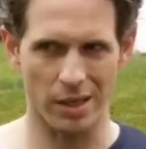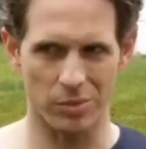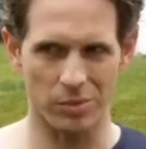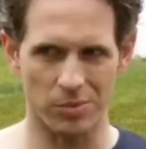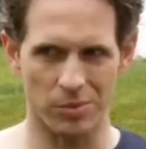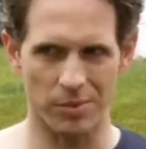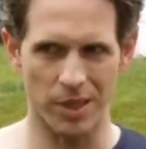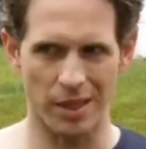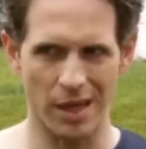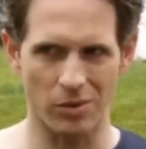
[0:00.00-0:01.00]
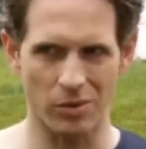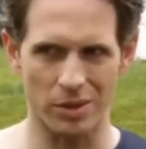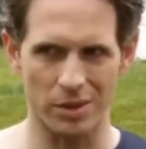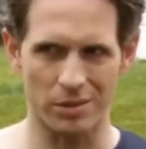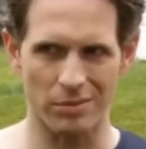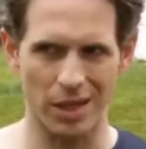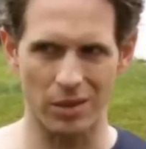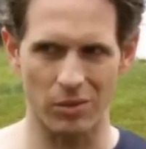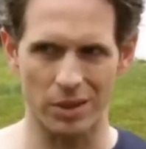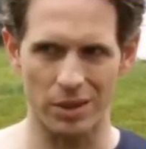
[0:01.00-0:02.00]
guy comes up to me. I don't know what he's I
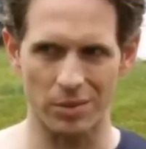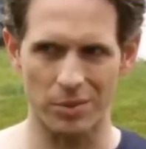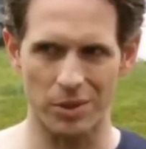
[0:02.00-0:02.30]
don't know what he's